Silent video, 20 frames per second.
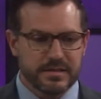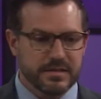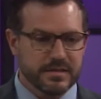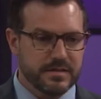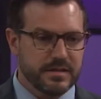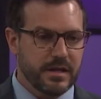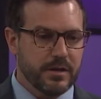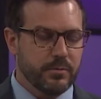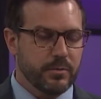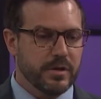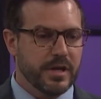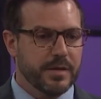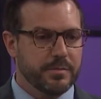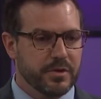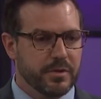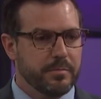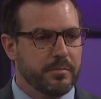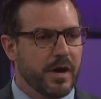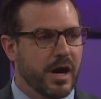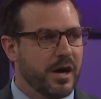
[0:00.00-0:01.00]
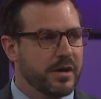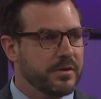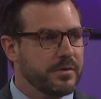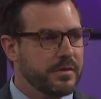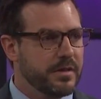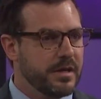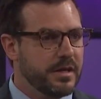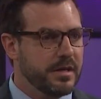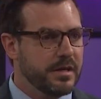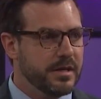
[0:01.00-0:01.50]
is that we're able to model
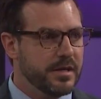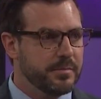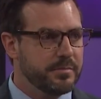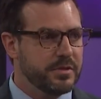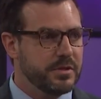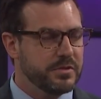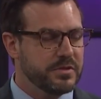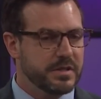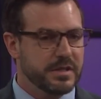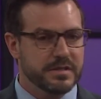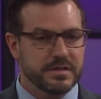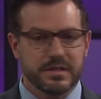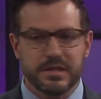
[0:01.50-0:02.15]
the hip using a